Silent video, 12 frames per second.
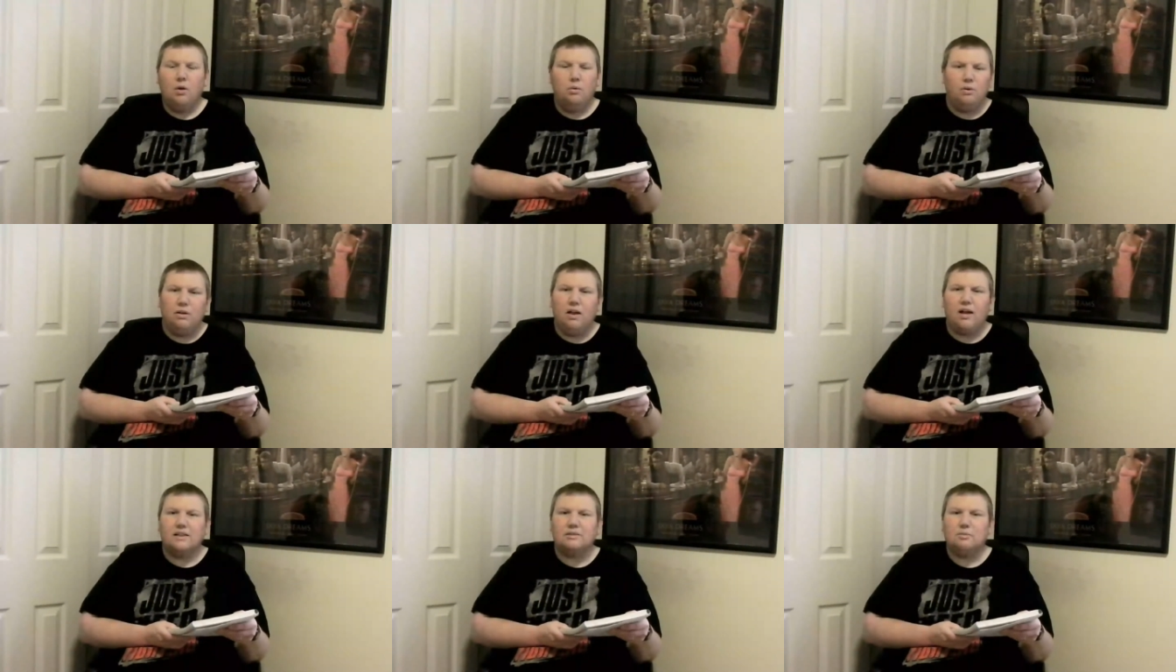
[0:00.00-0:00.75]
Will
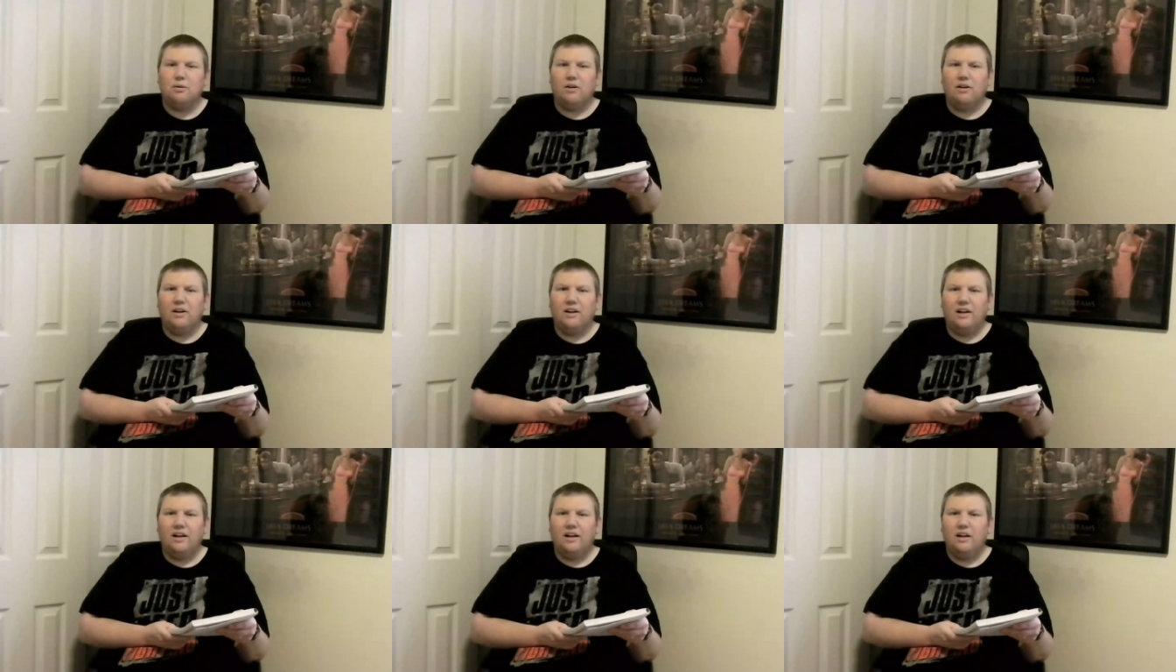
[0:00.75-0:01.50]

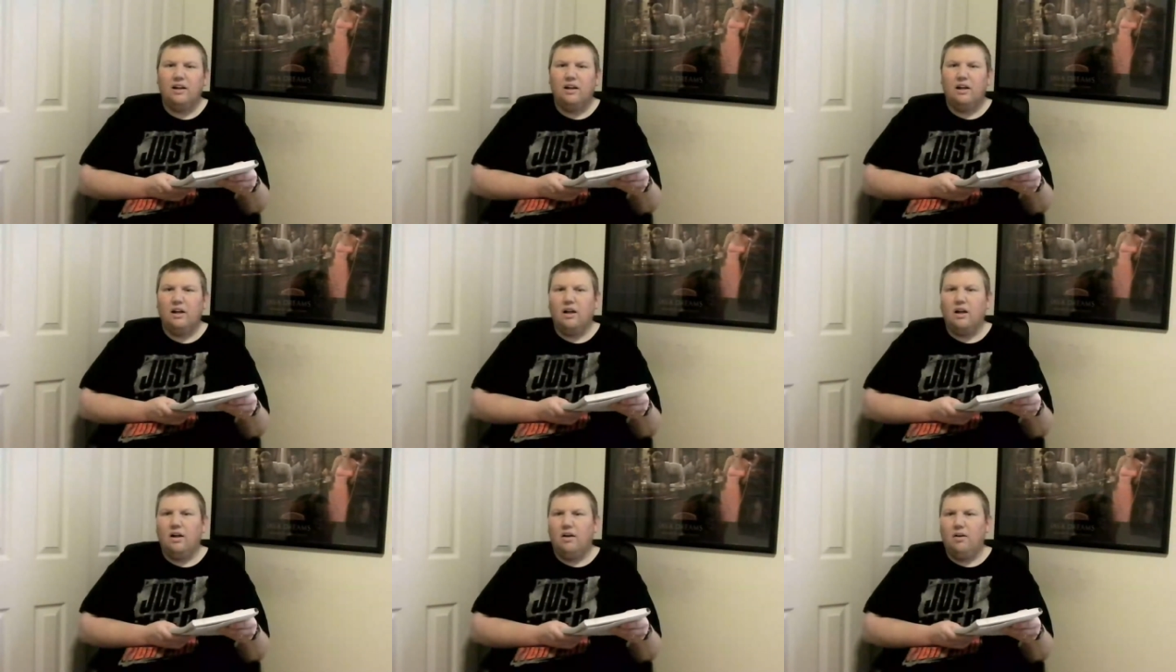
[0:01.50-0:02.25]
Ospreay,
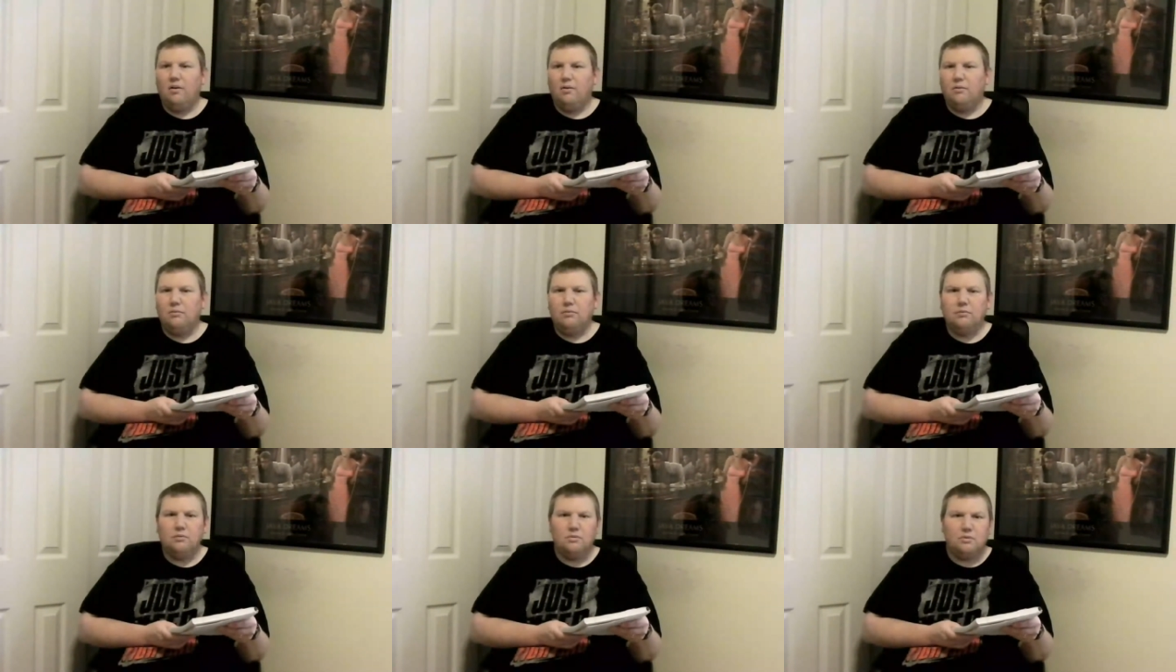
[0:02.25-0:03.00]

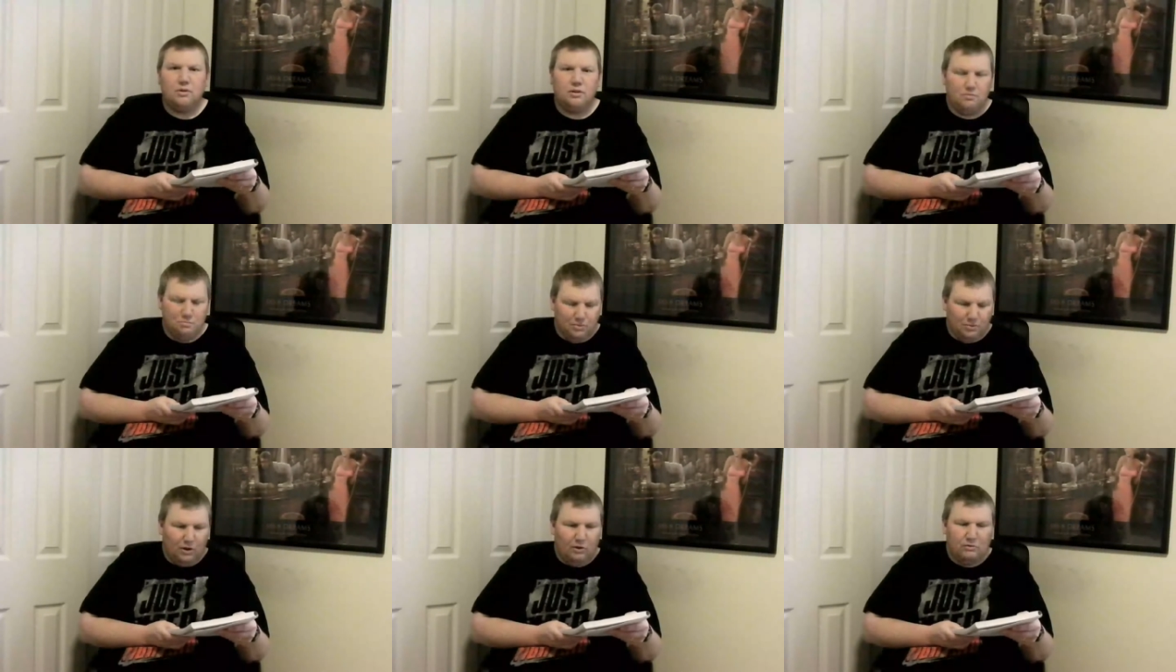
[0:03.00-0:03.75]

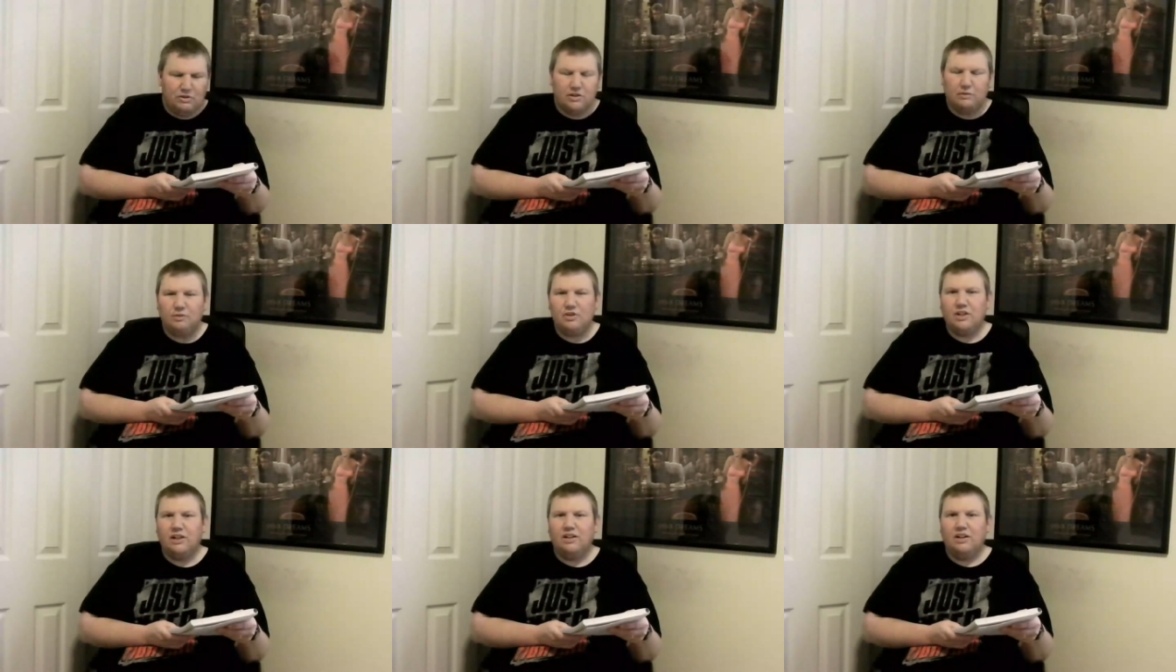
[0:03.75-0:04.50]
the
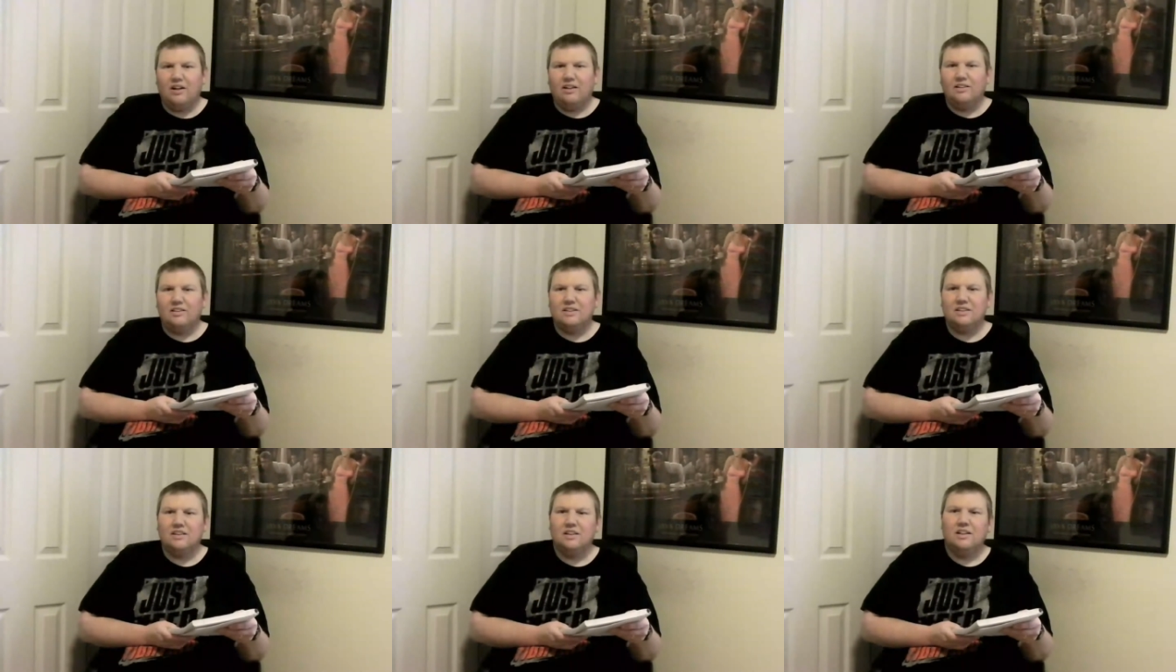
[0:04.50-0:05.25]
Machine Guns,